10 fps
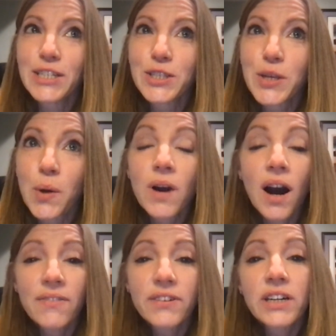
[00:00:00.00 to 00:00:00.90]
so
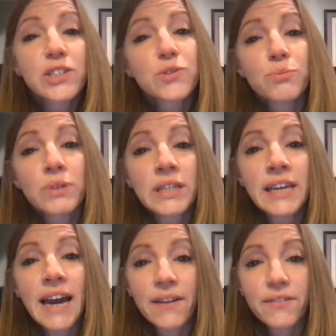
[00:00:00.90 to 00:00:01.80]
KAFCA is
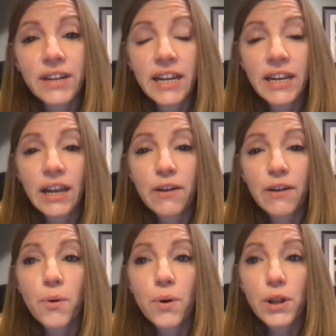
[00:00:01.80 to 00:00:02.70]
really advocating
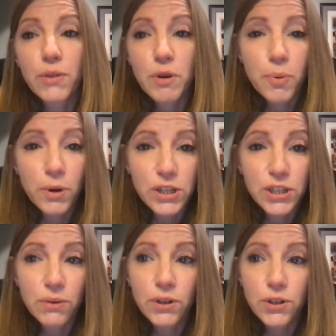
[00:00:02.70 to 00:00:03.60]
for a
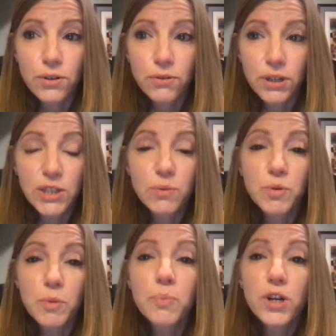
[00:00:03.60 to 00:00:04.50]
3.2 increase,
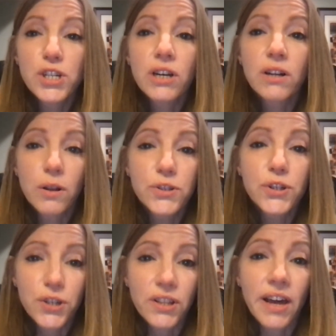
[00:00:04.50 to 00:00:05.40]
which would push it
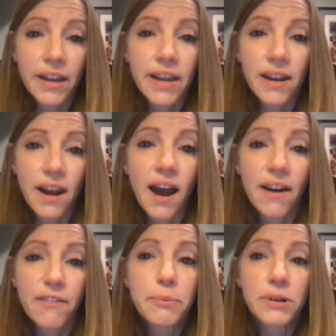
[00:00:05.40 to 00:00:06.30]
closer to that
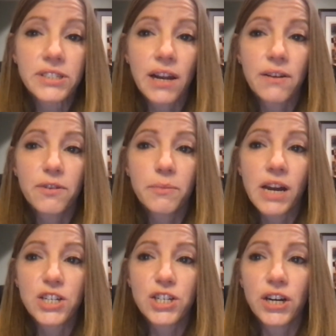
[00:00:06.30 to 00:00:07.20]
8.5% from
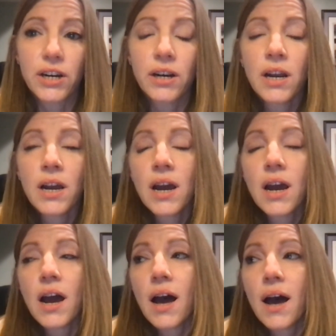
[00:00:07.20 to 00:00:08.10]
last year.
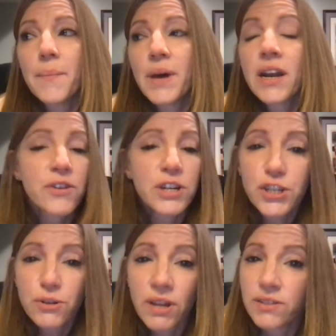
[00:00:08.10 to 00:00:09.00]
Another
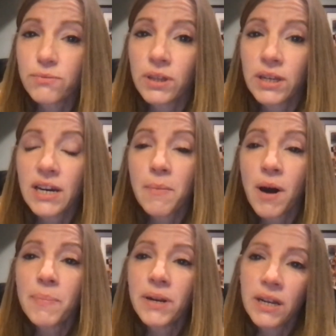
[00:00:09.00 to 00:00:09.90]
issue that's really come
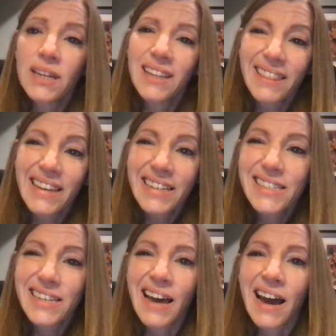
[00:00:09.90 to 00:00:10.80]
up, and it
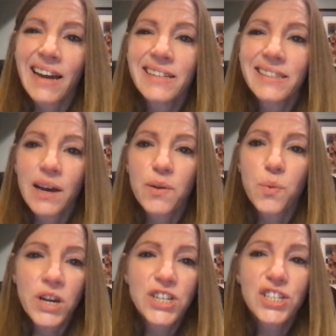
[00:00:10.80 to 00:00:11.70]
links to that, is that
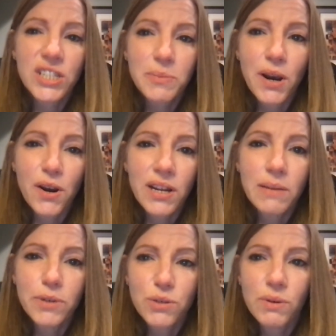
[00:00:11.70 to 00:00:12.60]
the wage
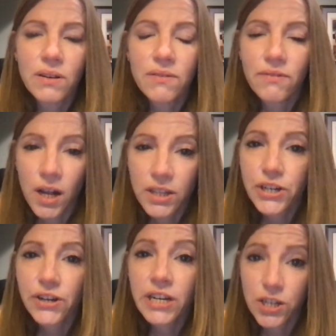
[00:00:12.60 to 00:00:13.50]
disparity between
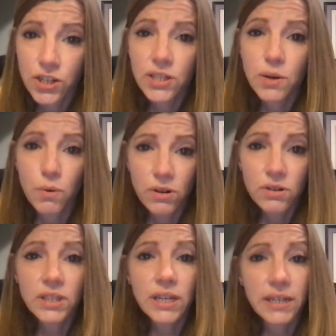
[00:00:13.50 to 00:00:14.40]
voluntary agency
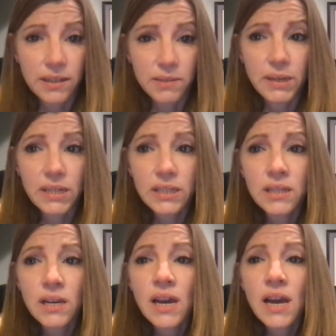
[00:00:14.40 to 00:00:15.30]
workers like KidsPeace
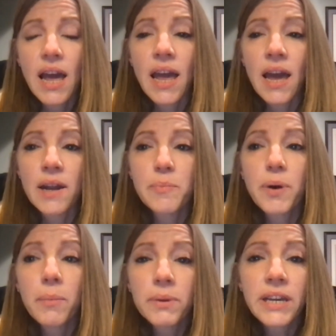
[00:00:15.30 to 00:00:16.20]
and
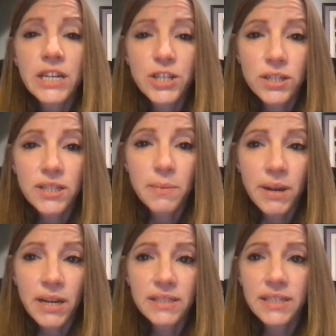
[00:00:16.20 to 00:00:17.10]
public
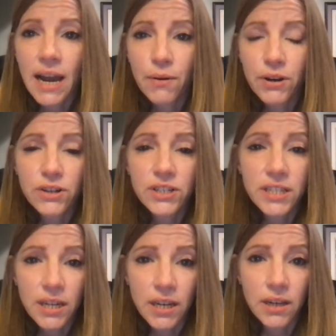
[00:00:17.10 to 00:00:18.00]
agency-based county or
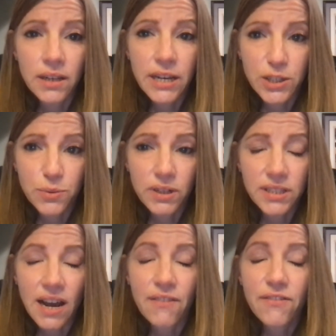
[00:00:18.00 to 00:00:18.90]
city casework
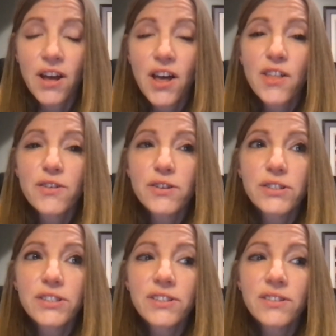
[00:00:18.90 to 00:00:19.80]
staff.
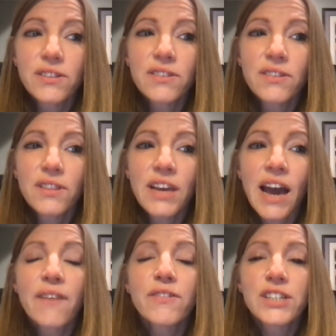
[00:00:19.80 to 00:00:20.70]
The
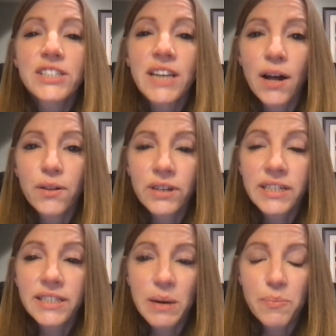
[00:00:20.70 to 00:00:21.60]
average
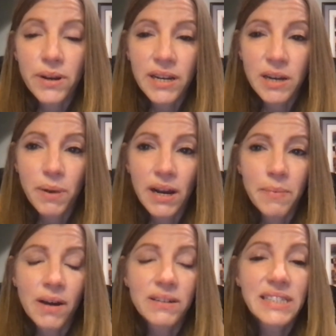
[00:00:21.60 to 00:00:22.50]
salary is separated by
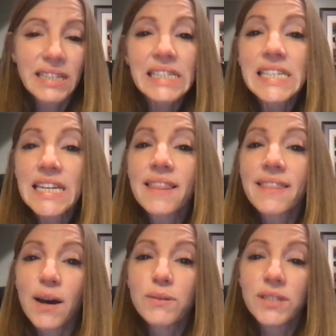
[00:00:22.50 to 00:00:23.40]
about
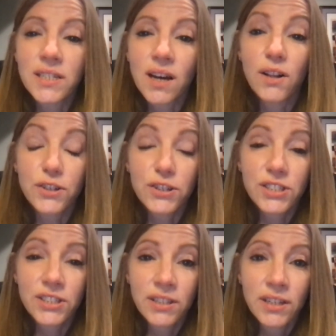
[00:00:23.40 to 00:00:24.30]

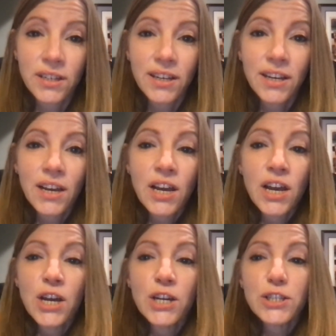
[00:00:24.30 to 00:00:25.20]
$16,000.
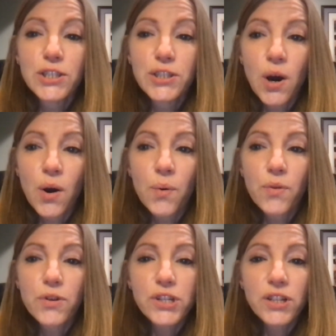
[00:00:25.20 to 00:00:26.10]

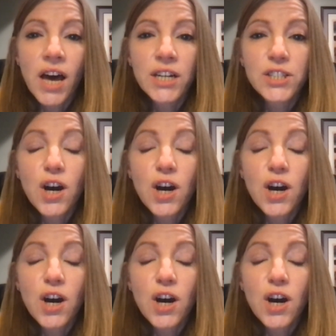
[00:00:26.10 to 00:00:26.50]
So there's a lot of